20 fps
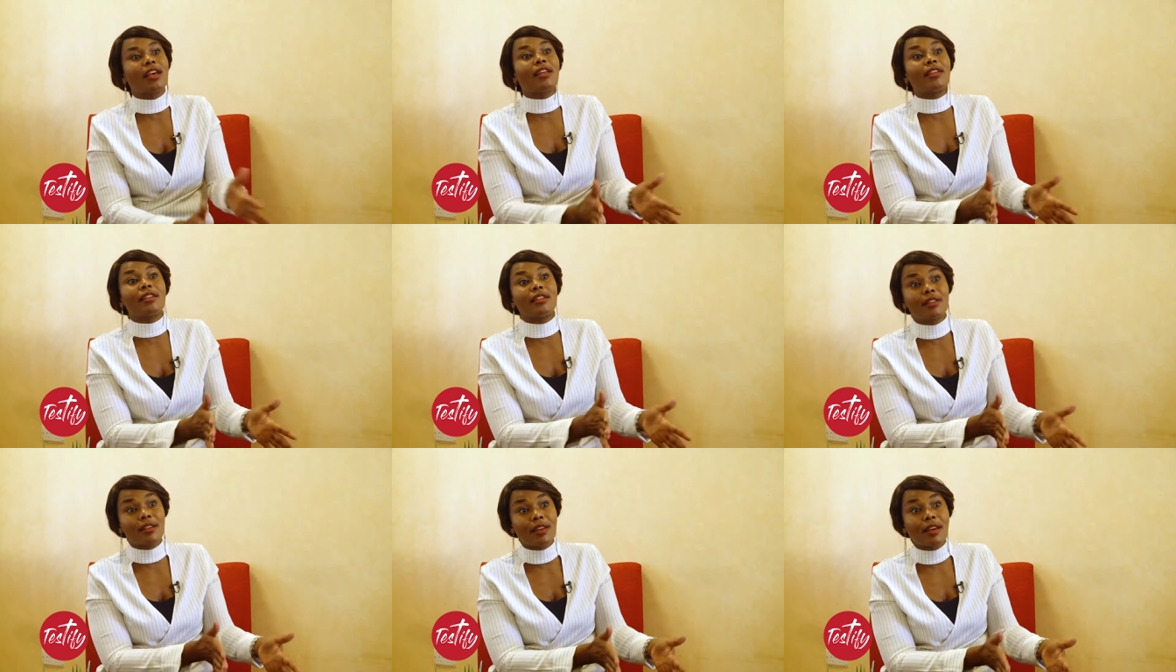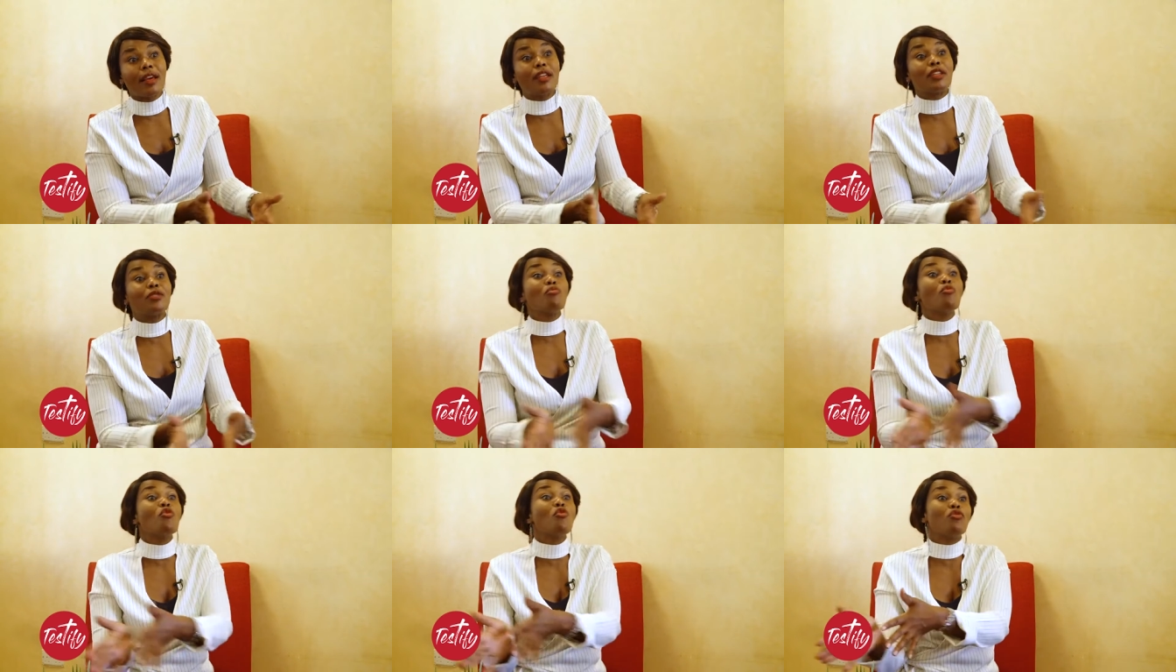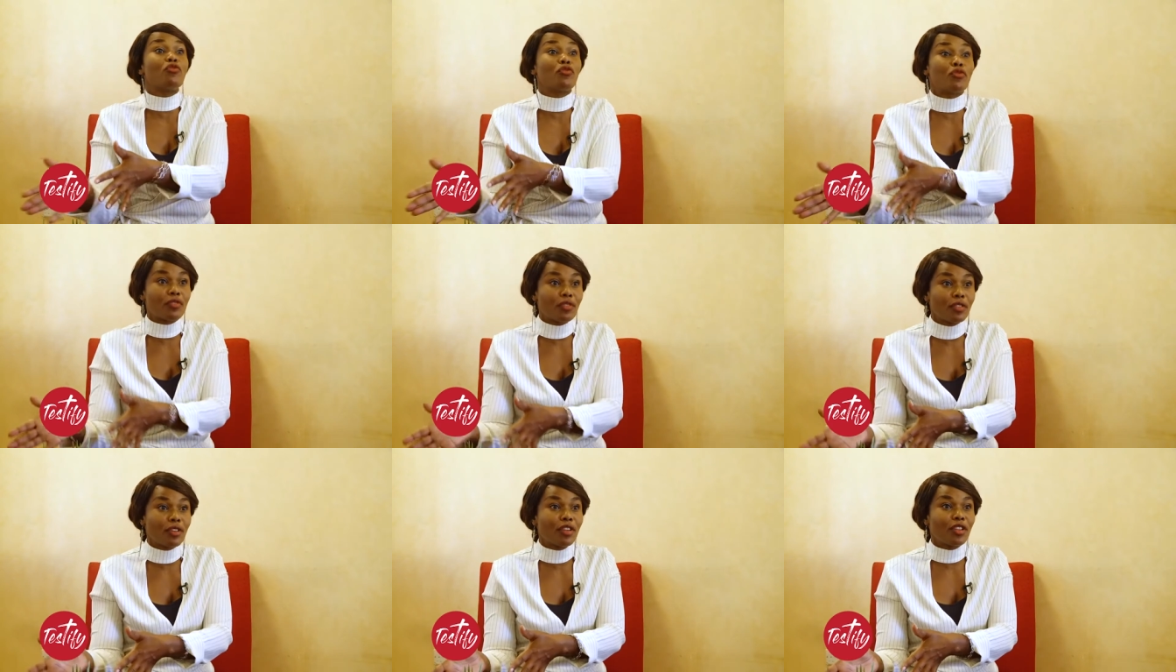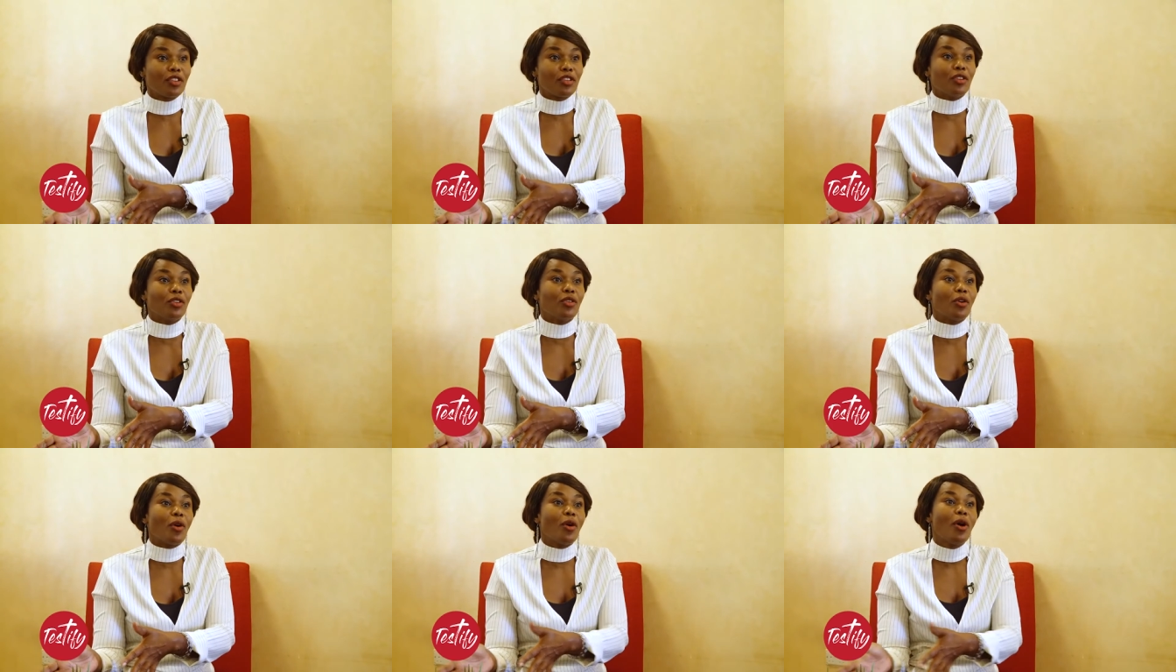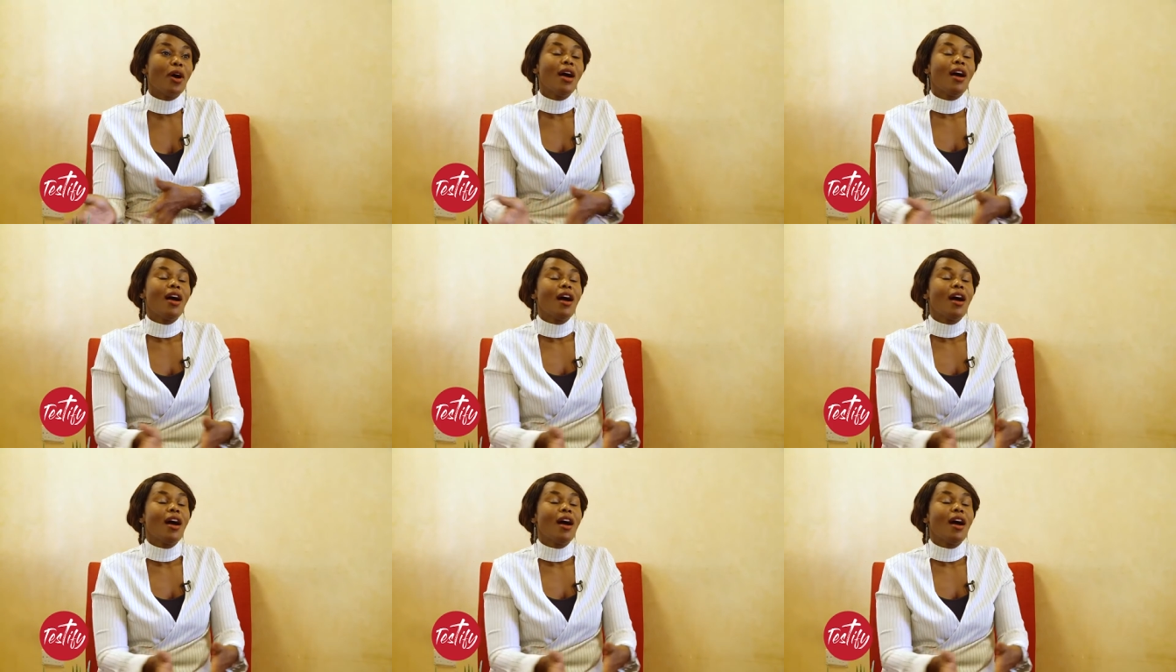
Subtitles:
and move, you know.